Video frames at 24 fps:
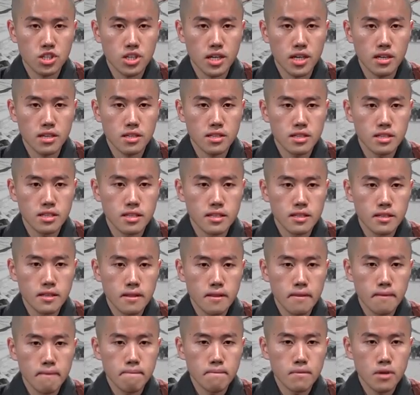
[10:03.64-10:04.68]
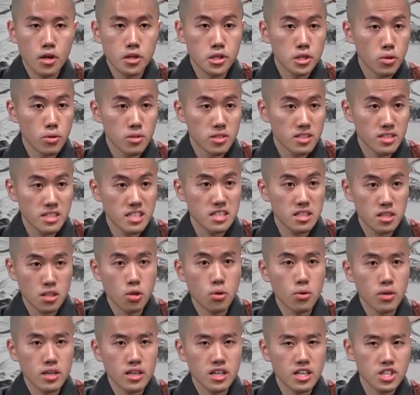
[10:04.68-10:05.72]
shell. Are you going to eat the
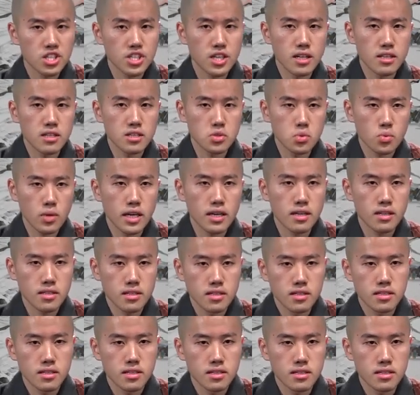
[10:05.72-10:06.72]
coconut shell as well?